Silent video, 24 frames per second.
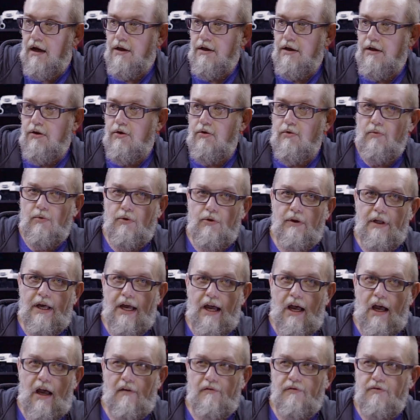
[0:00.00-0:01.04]
you will
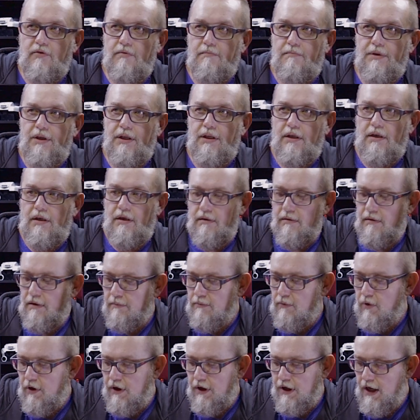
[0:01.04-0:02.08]
have to be
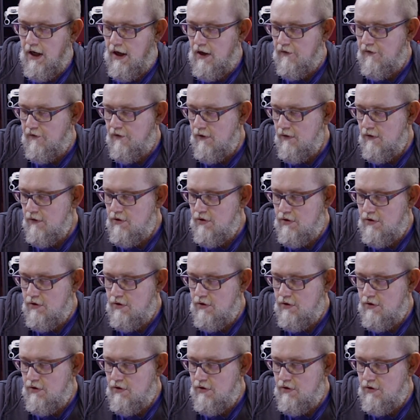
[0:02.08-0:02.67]
more careful